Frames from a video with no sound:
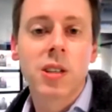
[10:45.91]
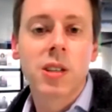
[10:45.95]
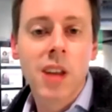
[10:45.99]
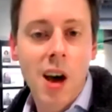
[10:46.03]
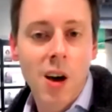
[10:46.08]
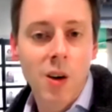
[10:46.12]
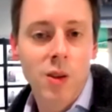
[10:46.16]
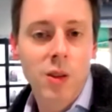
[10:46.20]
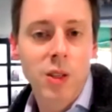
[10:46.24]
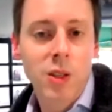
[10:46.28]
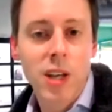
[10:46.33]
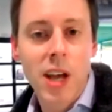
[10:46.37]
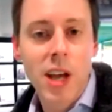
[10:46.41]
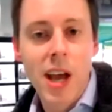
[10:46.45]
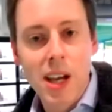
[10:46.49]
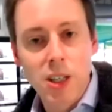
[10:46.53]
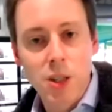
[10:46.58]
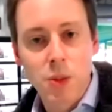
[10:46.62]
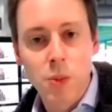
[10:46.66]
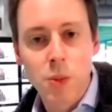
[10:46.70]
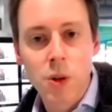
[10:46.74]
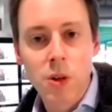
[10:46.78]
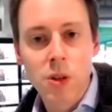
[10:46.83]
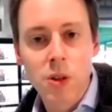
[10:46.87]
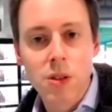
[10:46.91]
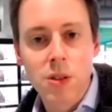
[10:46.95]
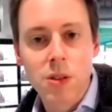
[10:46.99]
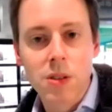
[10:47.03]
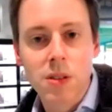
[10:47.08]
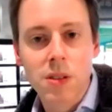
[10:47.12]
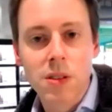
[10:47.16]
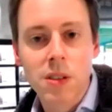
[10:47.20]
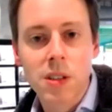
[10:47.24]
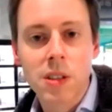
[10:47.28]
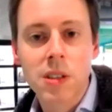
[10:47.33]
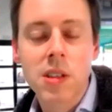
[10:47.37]
knowledge
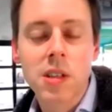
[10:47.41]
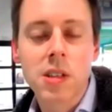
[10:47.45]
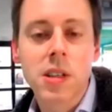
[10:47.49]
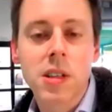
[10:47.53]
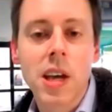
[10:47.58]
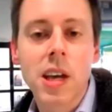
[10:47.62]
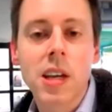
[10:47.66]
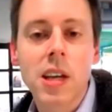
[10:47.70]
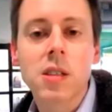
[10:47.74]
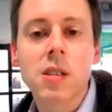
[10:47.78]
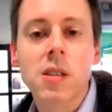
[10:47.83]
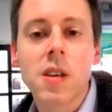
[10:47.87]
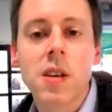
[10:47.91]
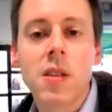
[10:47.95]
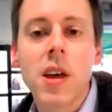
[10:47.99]
experts in this case,